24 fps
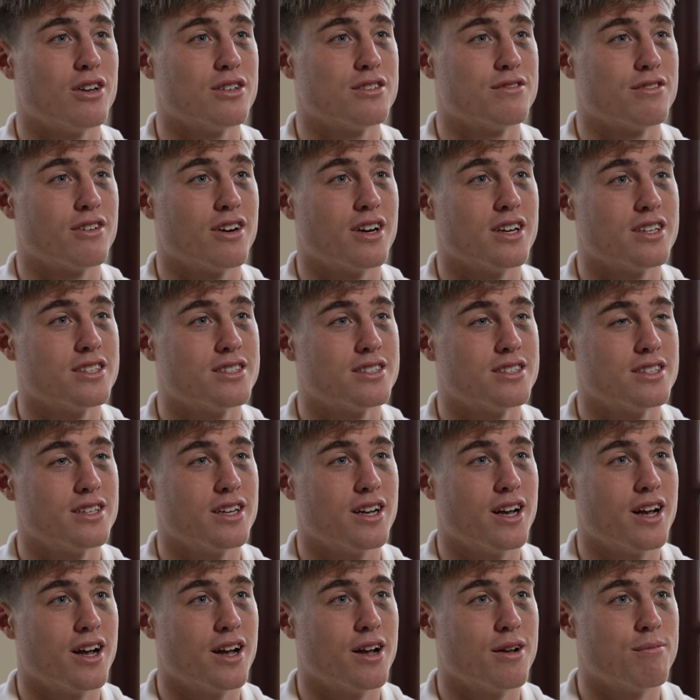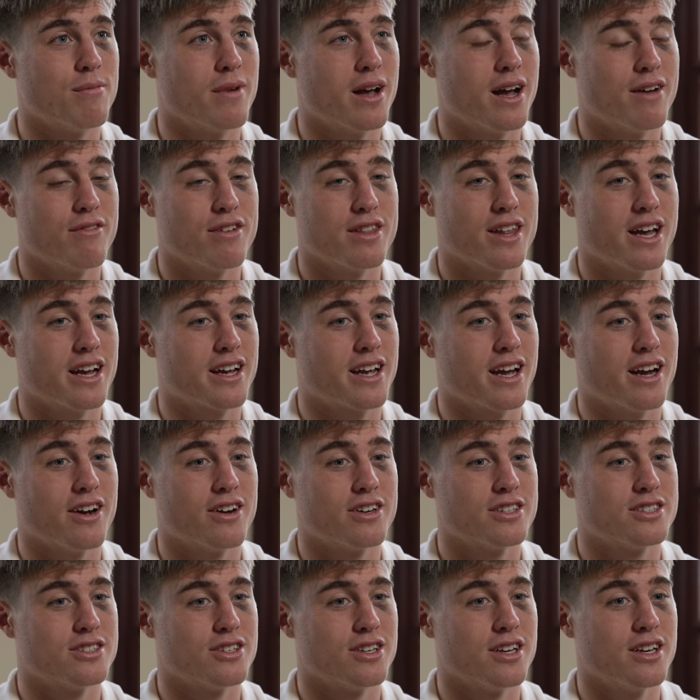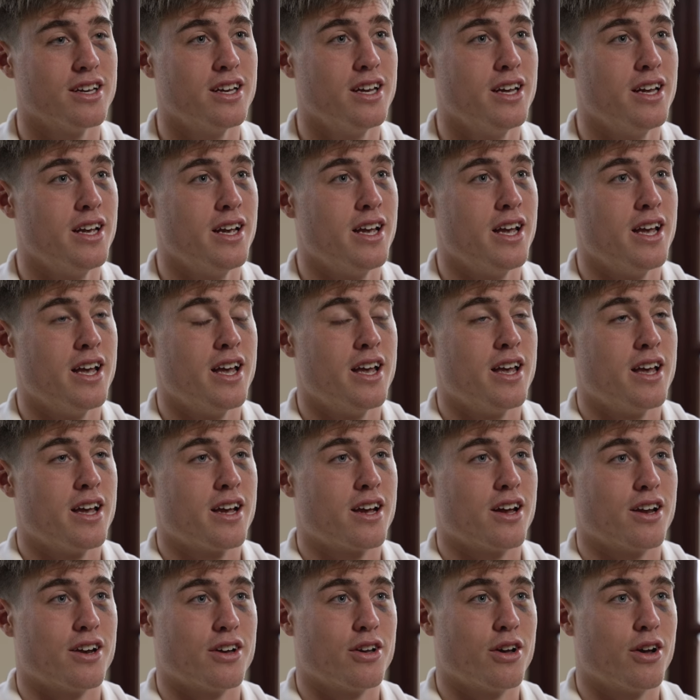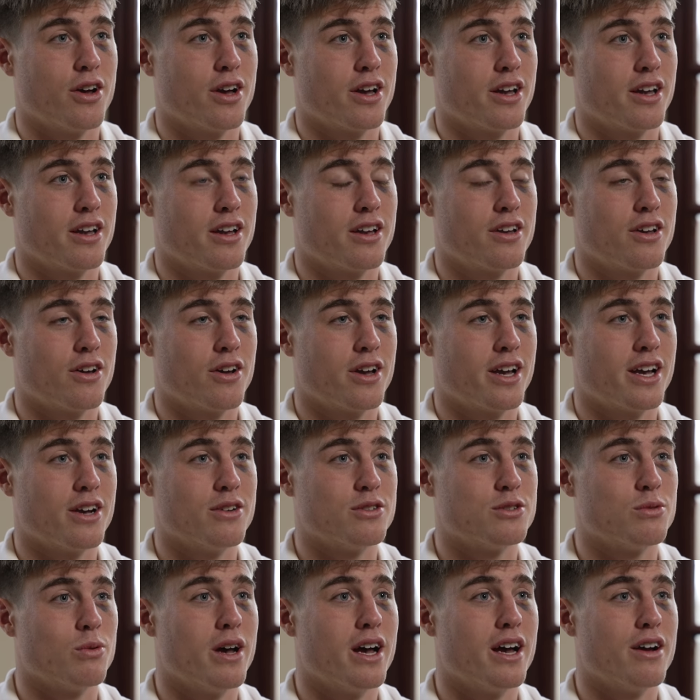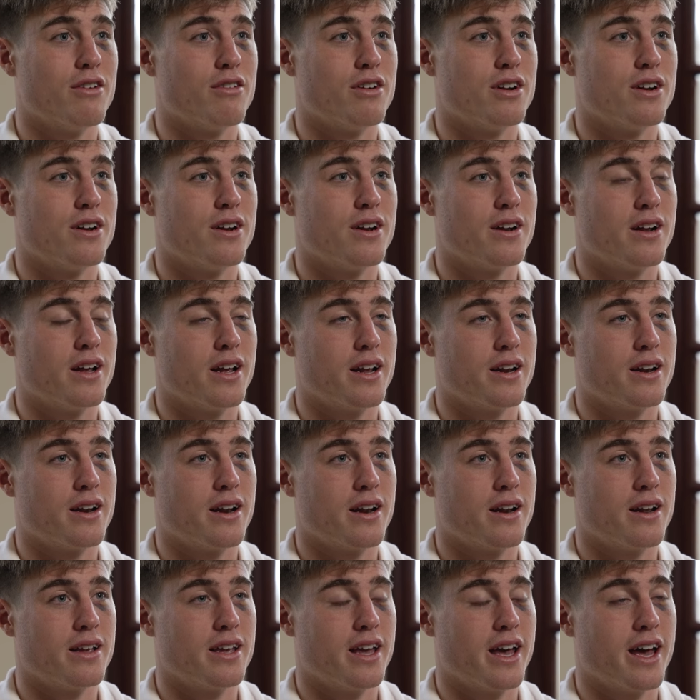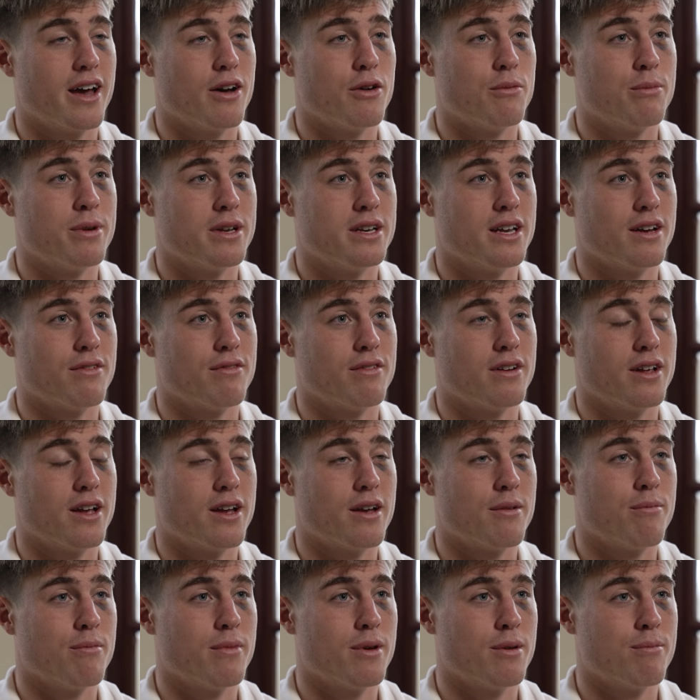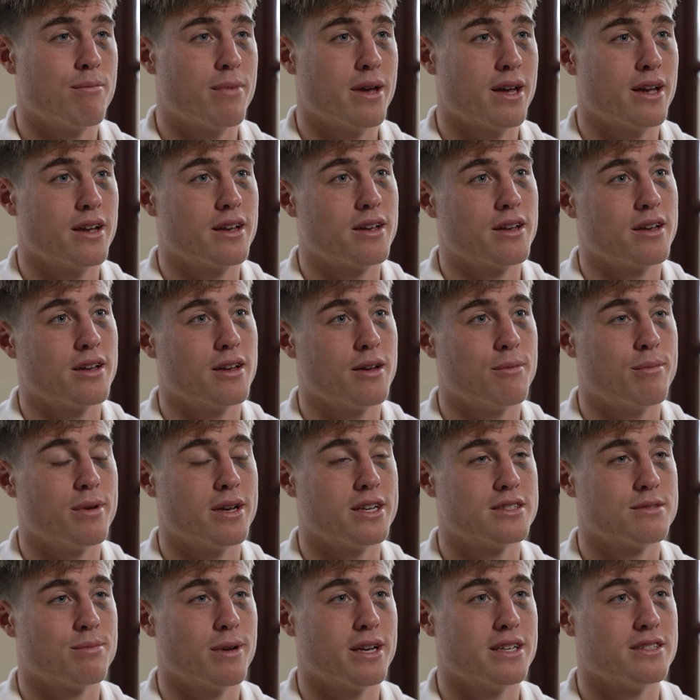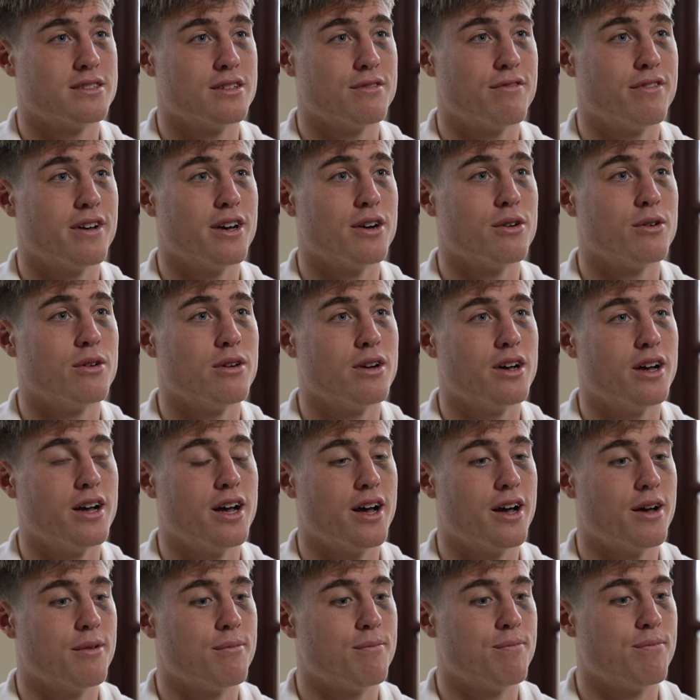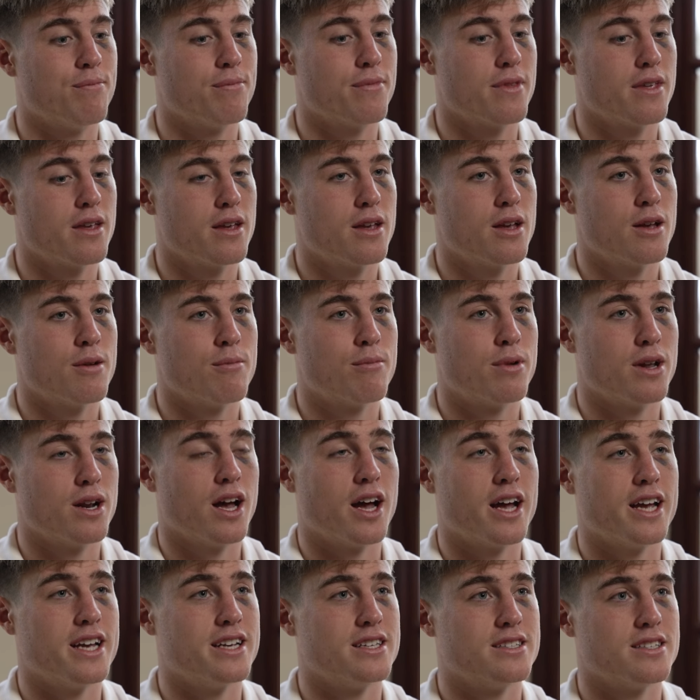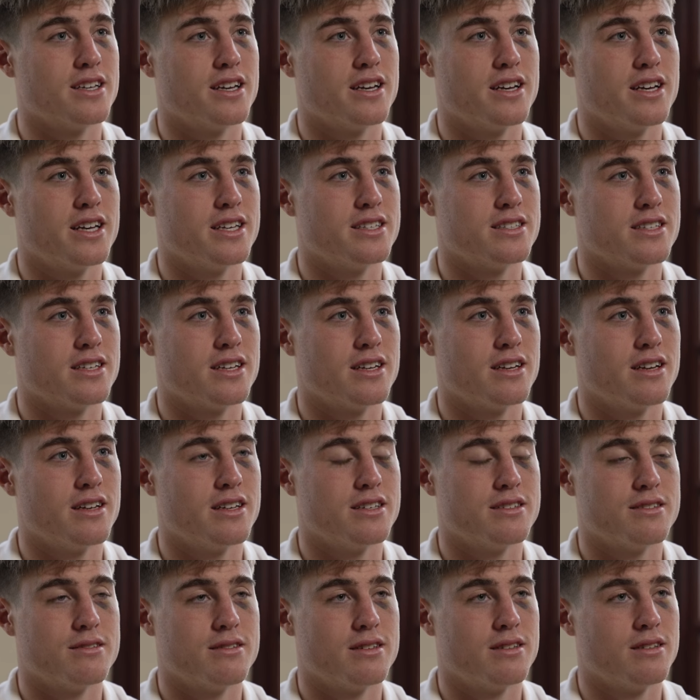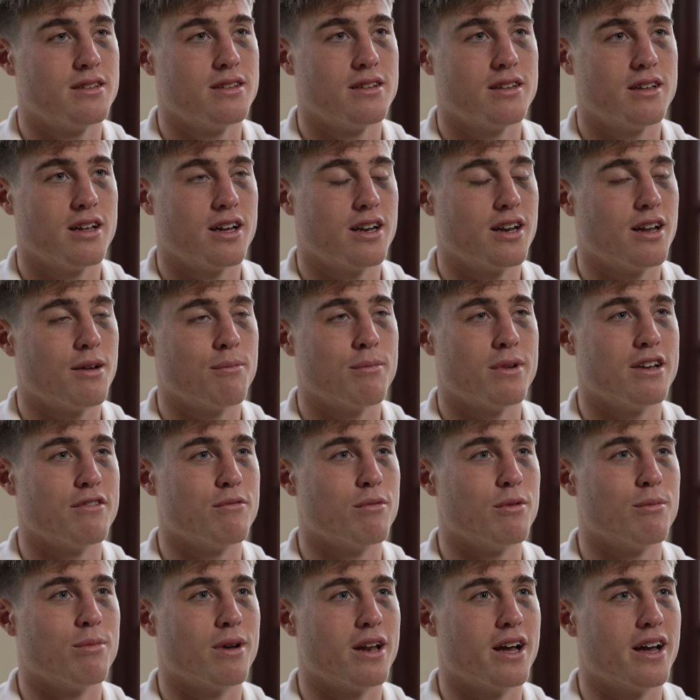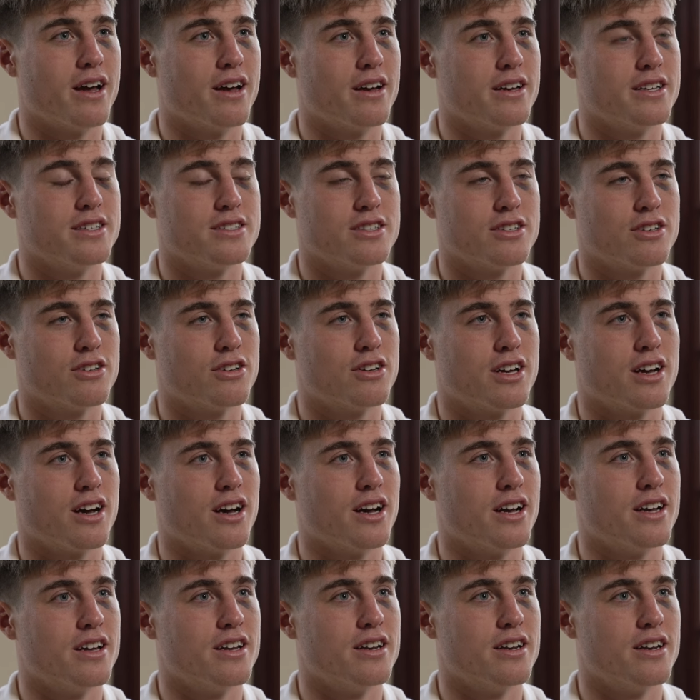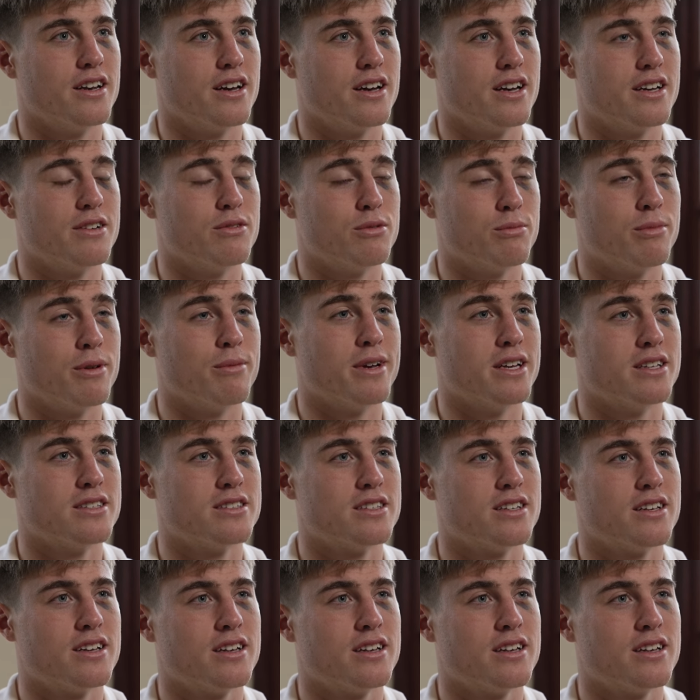loss for us, having that character kind of going elsewhere. And yeah, it'll be definitely a big space to fill. But no, he's an unbelievable player. He's a good guy, and he will be missed.